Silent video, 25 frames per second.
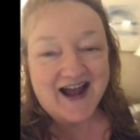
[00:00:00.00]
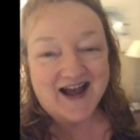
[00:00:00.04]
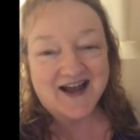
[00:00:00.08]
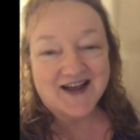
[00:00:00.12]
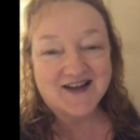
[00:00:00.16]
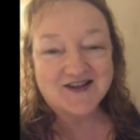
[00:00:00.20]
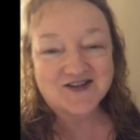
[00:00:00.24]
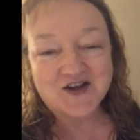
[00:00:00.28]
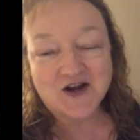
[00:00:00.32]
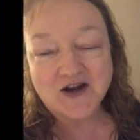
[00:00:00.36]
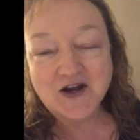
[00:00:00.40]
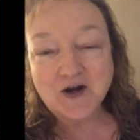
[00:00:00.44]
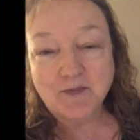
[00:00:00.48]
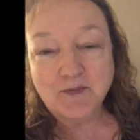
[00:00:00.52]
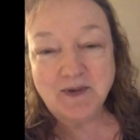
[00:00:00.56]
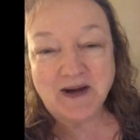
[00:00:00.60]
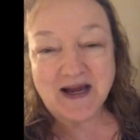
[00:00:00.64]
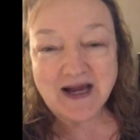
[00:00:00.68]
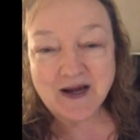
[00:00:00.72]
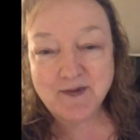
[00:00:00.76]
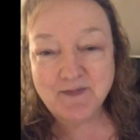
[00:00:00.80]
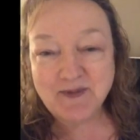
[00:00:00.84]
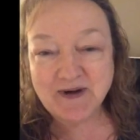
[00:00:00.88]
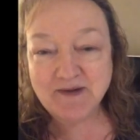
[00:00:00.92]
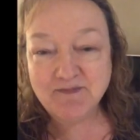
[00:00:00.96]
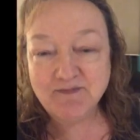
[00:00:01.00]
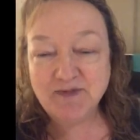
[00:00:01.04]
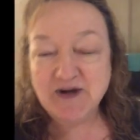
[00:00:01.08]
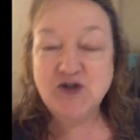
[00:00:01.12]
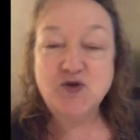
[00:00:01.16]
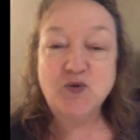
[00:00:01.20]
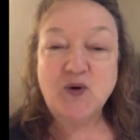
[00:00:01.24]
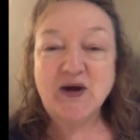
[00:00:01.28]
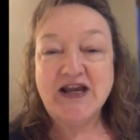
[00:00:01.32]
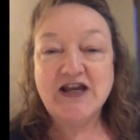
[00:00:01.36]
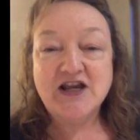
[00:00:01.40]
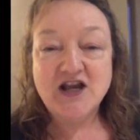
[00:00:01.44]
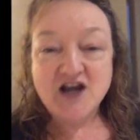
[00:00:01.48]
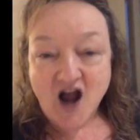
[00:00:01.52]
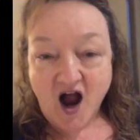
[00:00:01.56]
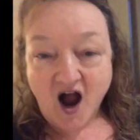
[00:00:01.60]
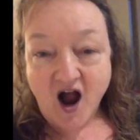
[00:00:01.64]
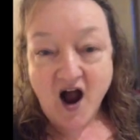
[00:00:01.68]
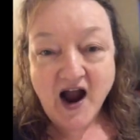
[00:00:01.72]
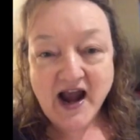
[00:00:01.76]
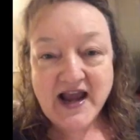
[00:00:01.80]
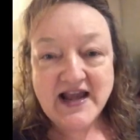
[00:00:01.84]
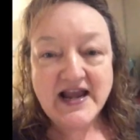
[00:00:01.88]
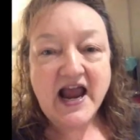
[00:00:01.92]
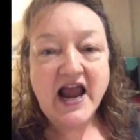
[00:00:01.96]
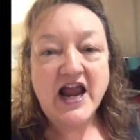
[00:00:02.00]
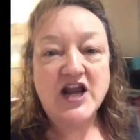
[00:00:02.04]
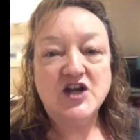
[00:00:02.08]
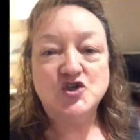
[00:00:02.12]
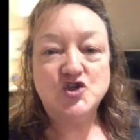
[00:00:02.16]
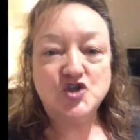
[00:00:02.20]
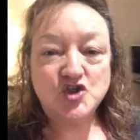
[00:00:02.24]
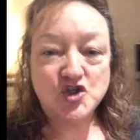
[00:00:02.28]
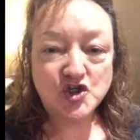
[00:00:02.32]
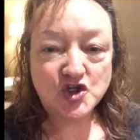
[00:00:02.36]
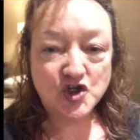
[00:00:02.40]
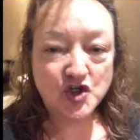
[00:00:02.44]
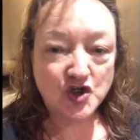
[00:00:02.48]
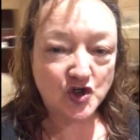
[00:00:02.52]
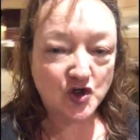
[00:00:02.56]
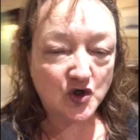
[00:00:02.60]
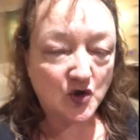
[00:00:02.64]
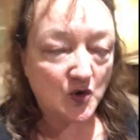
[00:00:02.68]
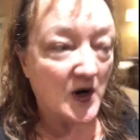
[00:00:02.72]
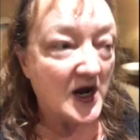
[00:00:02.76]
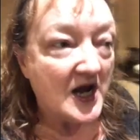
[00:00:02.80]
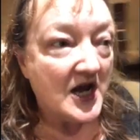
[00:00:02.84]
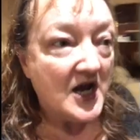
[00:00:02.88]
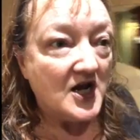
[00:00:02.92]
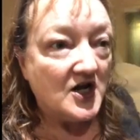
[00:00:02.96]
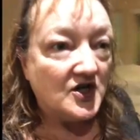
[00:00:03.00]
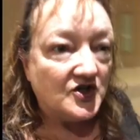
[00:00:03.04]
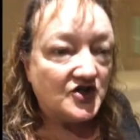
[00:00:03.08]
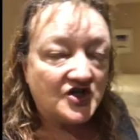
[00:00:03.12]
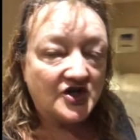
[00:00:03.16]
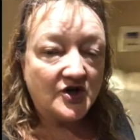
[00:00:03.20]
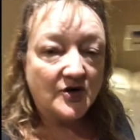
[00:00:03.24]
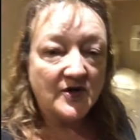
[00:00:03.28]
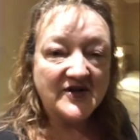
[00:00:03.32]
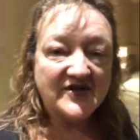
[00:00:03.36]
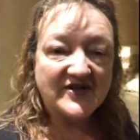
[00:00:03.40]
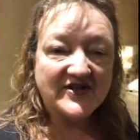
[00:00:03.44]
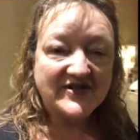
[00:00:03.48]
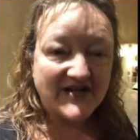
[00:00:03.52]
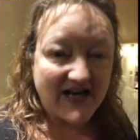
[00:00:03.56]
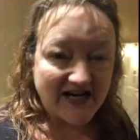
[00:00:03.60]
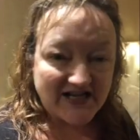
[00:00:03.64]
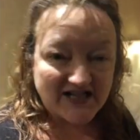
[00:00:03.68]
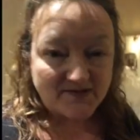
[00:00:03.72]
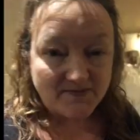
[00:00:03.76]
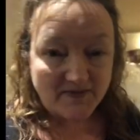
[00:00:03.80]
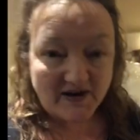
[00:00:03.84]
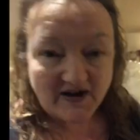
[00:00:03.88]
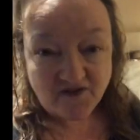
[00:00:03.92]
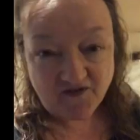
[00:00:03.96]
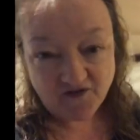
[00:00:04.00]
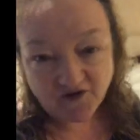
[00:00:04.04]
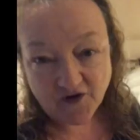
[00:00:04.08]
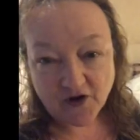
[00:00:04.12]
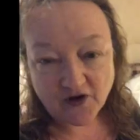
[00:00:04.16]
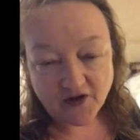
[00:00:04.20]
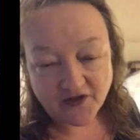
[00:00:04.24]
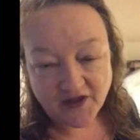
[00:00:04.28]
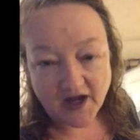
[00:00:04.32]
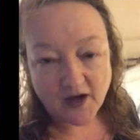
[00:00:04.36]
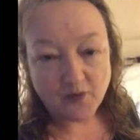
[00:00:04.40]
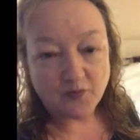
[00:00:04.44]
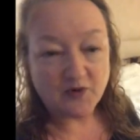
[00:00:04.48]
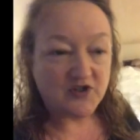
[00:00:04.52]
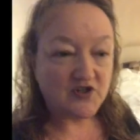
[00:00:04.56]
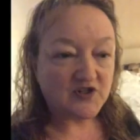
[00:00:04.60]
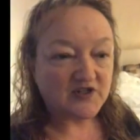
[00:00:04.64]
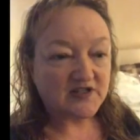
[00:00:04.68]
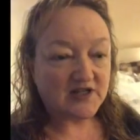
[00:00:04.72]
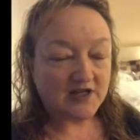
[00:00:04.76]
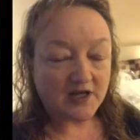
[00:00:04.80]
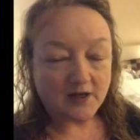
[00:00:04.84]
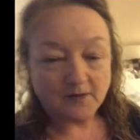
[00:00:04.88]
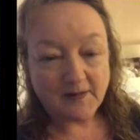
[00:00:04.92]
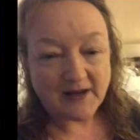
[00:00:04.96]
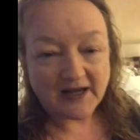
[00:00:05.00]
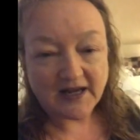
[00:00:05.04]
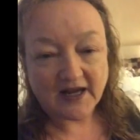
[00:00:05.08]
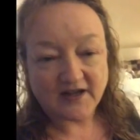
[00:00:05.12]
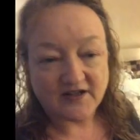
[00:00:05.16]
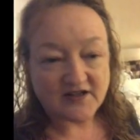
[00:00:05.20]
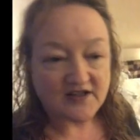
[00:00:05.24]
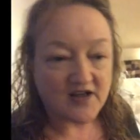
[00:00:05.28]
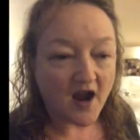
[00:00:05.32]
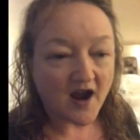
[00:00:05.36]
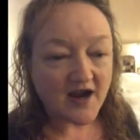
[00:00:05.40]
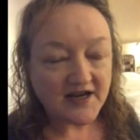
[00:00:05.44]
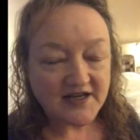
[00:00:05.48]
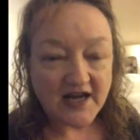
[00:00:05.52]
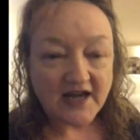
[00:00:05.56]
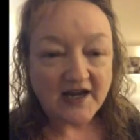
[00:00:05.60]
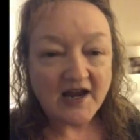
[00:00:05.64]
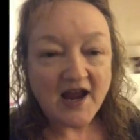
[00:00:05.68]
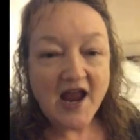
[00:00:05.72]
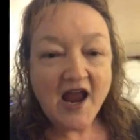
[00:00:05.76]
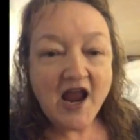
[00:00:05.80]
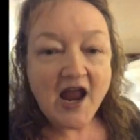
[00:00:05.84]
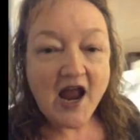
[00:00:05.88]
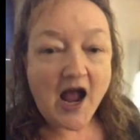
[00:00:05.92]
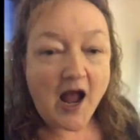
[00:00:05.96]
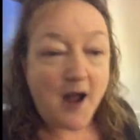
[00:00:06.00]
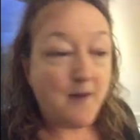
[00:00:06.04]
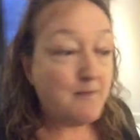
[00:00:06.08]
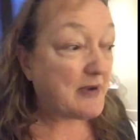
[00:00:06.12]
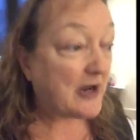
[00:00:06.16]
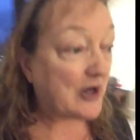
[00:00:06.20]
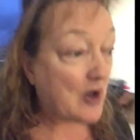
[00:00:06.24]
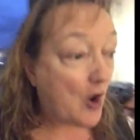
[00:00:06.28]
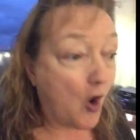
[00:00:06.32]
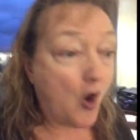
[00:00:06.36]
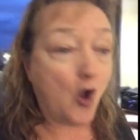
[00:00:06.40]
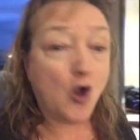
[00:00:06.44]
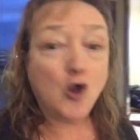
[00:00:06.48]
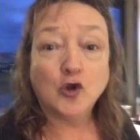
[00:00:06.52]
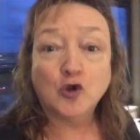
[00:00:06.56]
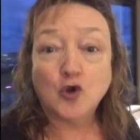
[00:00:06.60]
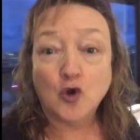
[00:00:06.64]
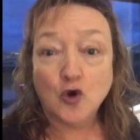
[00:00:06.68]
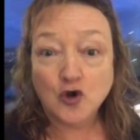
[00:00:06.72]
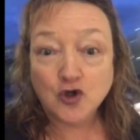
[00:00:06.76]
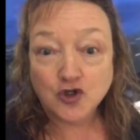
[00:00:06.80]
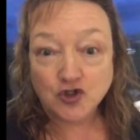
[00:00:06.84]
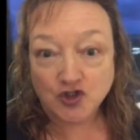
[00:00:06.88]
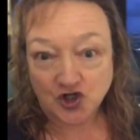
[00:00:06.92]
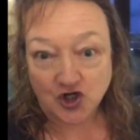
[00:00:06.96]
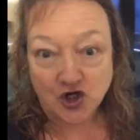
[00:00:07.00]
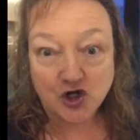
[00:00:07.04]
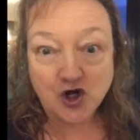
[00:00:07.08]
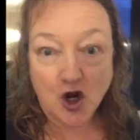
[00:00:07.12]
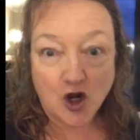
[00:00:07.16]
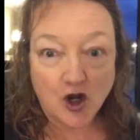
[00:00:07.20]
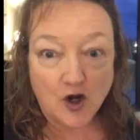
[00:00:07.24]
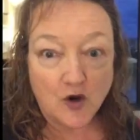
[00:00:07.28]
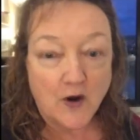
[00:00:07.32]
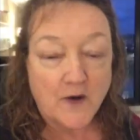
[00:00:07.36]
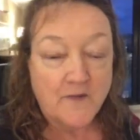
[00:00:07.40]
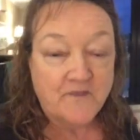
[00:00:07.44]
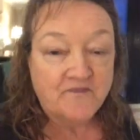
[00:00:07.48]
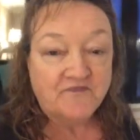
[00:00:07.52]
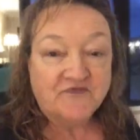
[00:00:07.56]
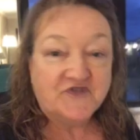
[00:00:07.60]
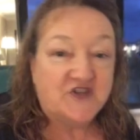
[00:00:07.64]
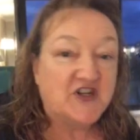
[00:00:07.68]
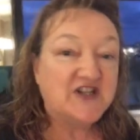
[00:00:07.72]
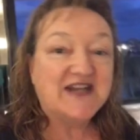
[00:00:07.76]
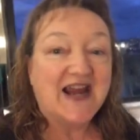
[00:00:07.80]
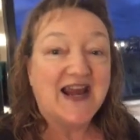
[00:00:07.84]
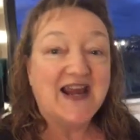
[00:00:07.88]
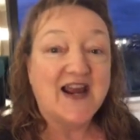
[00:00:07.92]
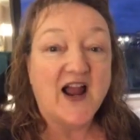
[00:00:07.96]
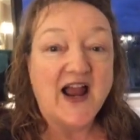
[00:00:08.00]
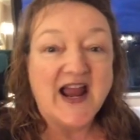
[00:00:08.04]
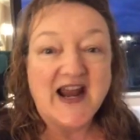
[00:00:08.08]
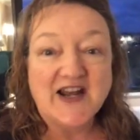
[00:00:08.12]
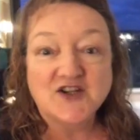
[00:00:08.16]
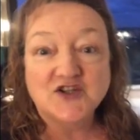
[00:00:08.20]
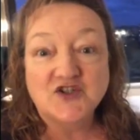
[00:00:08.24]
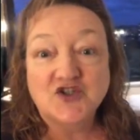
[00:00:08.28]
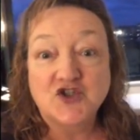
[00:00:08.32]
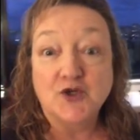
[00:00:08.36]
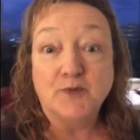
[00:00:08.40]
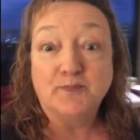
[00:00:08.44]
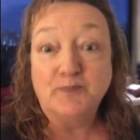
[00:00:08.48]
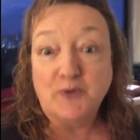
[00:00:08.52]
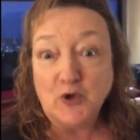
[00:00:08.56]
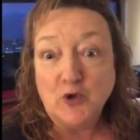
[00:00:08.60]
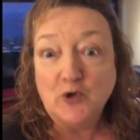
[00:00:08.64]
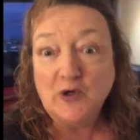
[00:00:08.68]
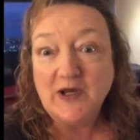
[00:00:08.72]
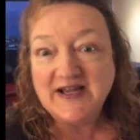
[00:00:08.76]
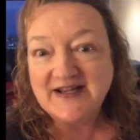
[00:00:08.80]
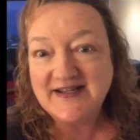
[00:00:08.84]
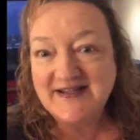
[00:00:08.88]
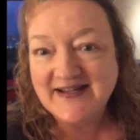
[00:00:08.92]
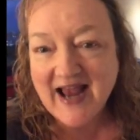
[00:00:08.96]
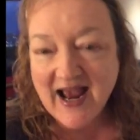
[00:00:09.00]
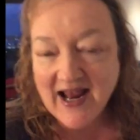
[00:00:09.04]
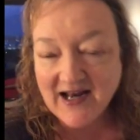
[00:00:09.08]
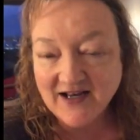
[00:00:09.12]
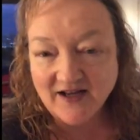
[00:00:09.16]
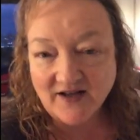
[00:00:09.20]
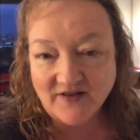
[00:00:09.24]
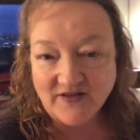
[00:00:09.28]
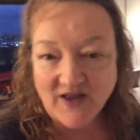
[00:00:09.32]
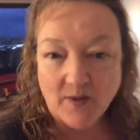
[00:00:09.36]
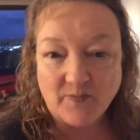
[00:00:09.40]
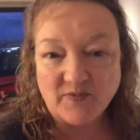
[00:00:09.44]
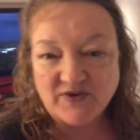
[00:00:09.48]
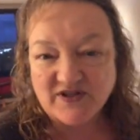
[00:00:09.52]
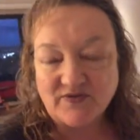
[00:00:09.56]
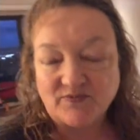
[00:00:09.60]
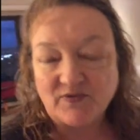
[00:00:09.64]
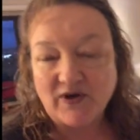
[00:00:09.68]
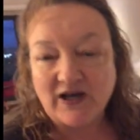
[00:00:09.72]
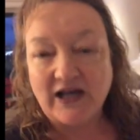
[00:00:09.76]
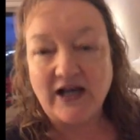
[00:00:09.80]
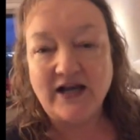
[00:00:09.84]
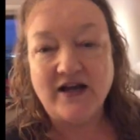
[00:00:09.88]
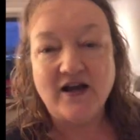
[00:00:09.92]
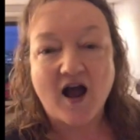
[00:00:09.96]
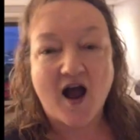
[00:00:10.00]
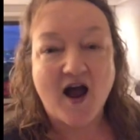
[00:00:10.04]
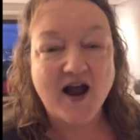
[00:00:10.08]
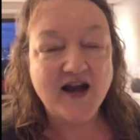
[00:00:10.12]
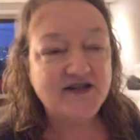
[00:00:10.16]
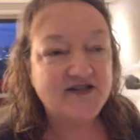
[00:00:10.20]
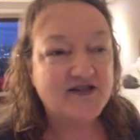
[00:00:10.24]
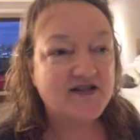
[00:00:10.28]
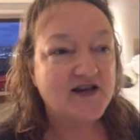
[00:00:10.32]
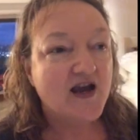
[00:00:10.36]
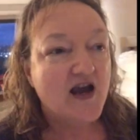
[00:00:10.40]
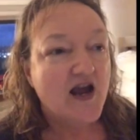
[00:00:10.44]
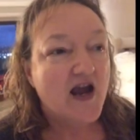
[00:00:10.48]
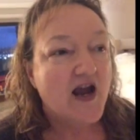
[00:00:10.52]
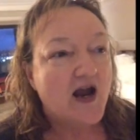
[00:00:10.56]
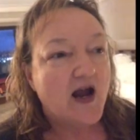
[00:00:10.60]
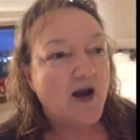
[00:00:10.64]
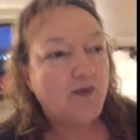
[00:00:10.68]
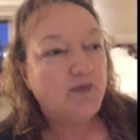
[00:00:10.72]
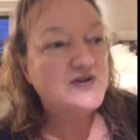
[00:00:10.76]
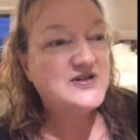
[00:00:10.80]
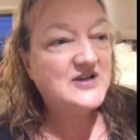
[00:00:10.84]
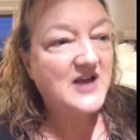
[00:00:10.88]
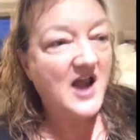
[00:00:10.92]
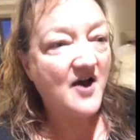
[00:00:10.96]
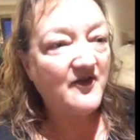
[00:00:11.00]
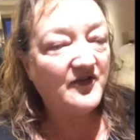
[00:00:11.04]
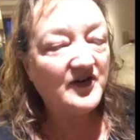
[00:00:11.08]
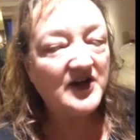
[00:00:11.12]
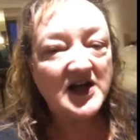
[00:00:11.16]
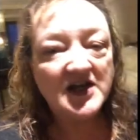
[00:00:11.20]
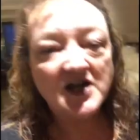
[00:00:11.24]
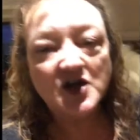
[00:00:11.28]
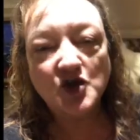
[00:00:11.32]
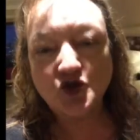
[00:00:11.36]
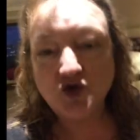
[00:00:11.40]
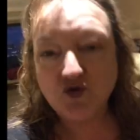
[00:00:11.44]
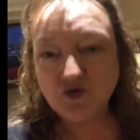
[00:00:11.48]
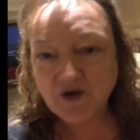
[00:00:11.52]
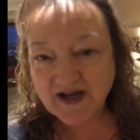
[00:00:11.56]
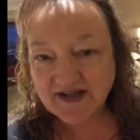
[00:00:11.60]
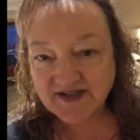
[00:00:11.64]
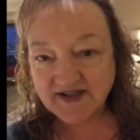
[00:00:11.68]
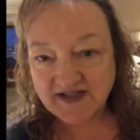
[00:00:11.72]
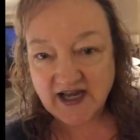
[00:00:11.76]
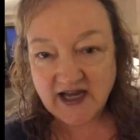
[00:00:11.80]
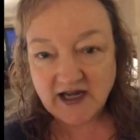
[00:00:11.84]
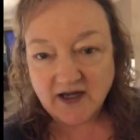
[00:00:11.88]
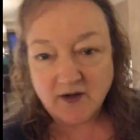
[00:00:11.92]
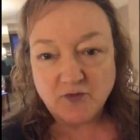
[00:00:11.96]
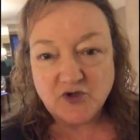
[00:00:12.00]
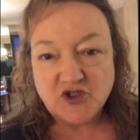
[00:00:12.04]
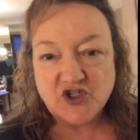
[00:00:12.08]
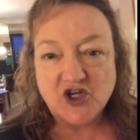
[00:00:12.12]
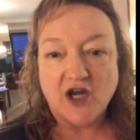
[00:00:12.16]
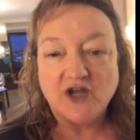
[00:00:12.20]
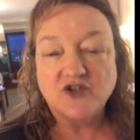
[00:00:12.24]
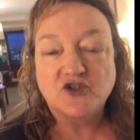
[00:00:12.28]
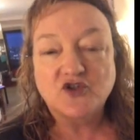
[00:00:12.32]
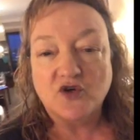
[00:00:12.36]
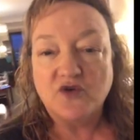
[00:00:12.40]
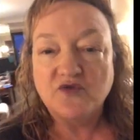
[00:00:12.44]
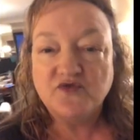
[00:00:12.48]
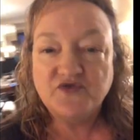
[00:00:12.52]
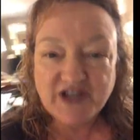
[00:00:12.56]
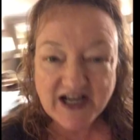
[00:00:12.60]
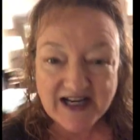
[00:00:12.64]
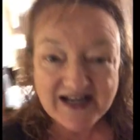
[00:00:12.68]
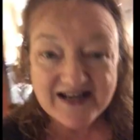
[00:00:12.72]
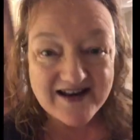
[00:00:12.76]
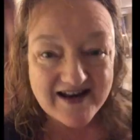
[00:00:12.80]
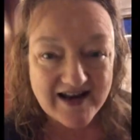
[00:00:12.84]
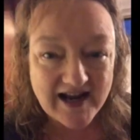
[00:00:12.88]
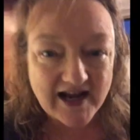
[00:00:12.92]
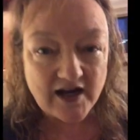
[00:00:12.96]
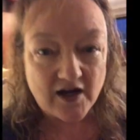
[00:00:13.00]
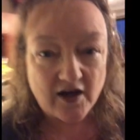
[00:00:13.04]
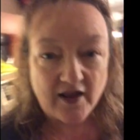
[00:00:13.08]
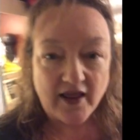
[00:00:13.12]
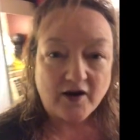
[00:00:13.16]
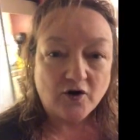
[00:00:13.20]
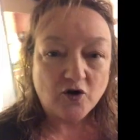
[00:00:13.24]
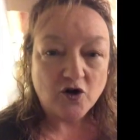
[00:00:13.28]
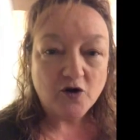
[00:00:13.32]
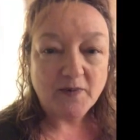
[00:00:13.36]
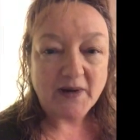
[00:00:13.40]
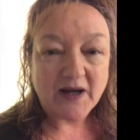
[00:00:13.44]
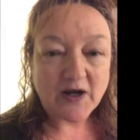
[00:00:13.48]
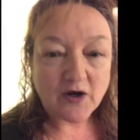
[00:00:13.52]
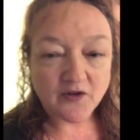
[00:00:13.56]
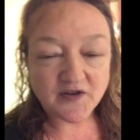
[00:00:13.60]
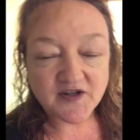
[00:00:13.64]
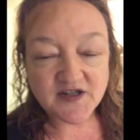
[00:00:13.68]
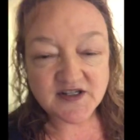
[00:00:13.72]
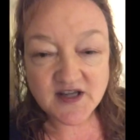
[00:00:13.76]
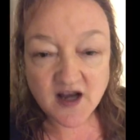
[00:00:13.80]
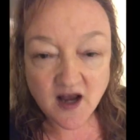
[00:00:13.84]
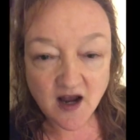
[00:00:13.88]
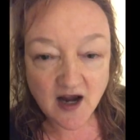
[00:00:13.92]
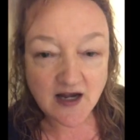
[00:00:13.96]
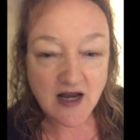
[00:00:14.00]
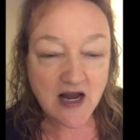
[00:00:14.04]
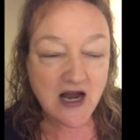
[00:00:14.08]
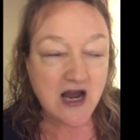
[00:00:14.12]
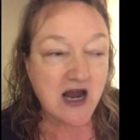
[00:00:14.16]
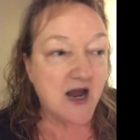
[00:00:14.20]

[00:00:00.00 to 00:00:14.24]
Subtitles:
So he'll be here between 9 and 2 to assess me further, which is a little bit exciting. But all good, you know. Today I had a tabbouleh salad. That was really nice. It was covered in a dressing, which I sort of didn't need. That could have been on the side.